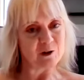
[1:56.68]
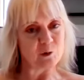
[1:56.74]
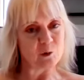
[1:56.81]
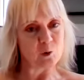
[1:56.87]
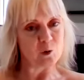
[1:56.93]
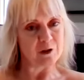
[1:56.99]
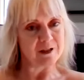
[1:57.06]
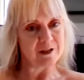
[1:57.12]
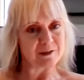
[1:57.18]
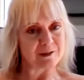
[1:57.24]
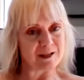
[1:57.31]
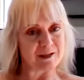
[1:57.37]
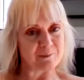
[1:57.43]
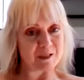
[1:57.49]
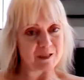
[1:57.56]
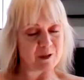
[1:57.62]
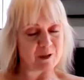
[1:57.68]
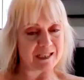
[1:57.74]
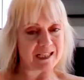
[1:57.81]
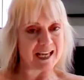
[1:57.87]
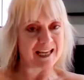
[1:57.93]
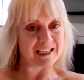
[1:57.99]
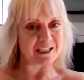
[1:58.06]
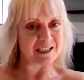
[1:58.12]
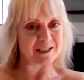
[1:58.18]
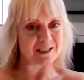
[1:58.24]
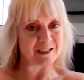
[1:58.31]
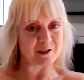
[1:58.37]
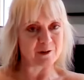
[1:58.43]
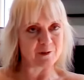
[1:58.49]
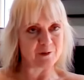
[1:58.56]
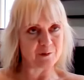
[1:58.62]
all between the
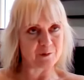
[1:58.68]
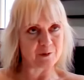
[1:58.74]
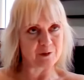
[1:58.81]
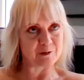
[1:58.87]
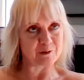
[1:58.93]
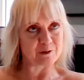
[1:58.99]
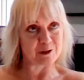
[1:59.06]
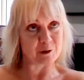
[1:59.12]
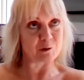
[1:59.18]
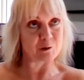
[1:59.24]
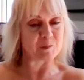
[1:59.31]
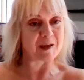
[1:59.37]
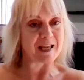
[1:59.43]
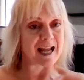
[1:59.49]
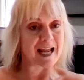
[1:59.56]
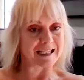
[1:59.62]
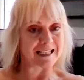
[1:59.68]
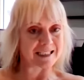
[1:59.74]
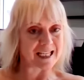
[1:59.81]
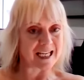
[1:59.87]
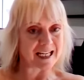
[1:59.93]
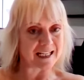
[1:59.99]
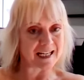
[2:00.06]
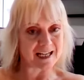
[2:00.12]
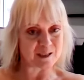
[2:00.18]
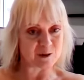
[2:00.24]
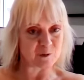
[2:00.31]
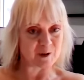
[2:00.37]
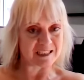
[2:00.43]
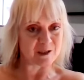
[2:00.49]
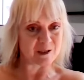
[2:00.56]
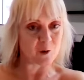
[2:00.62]
ages of soon to be 18 and
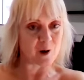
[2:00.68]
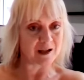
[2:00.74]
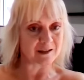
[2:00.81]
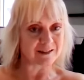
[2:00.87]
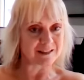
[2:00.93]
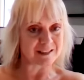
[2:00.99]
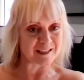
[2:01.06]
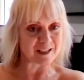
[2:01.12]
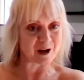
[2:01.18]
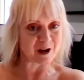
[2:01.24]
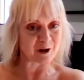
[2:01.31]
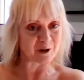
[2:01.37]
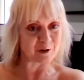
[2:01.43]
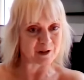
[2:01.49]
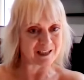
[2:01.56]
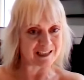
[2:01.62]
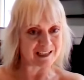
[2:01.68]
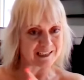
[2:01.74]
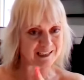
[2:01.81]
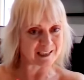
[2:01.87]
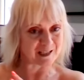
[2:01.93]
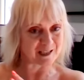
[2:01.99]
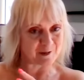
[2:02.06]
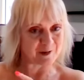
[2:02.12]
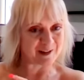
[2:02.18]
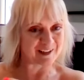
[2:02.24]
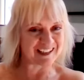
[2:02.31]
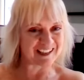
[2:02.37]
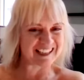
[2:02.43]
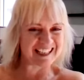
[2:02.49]
21, so it's a